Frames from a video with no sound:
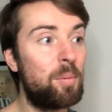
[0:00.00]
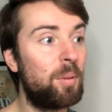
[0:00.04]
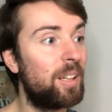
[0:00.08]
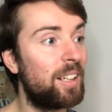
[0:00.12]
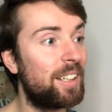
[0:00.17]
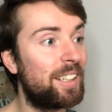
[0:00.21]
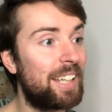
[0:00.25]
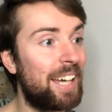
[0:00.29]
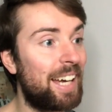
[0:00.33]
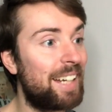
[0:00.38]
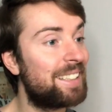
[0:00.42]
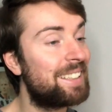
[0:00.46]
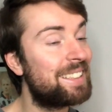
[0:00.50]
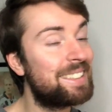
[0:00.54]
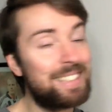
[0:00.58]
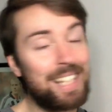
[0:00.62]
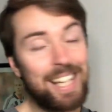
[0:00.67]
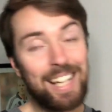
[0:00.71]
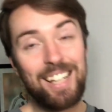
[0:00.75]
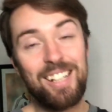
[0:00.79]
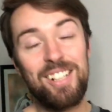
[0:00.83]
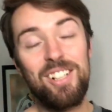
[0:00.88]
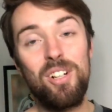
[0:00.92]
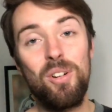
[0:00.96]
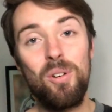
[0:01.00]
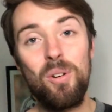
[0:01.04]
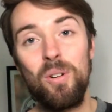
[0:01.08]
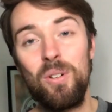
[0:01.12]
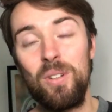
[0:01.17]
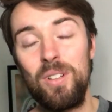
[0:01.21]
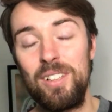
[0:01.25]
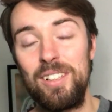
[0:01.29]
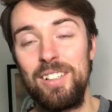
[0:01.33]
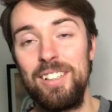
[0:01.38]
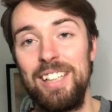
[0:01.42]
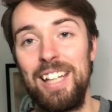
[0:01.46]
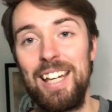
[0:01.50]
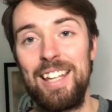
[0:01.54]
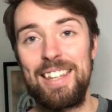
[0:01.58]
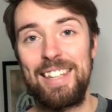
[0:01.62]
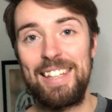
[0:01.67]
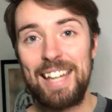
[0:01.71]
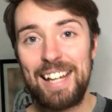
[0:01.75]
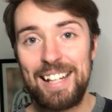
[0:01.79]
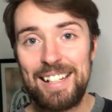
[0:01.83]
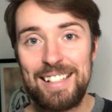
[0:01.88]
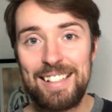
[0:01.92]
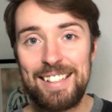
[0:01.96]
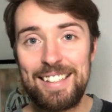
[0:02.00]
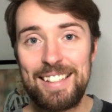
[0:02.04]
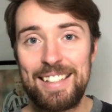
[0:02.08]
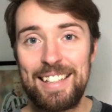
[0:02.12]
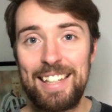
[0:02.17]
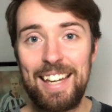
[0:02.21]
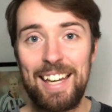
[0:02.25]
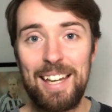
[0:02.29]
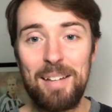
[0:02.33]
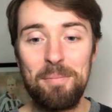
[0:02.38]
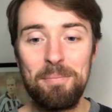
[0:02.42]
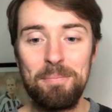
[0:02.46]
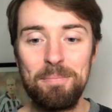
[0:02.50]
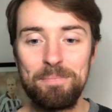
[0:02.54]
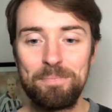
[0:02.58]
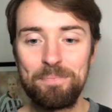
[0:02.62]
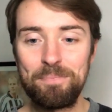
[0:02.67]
to get a second goal near the end of the game,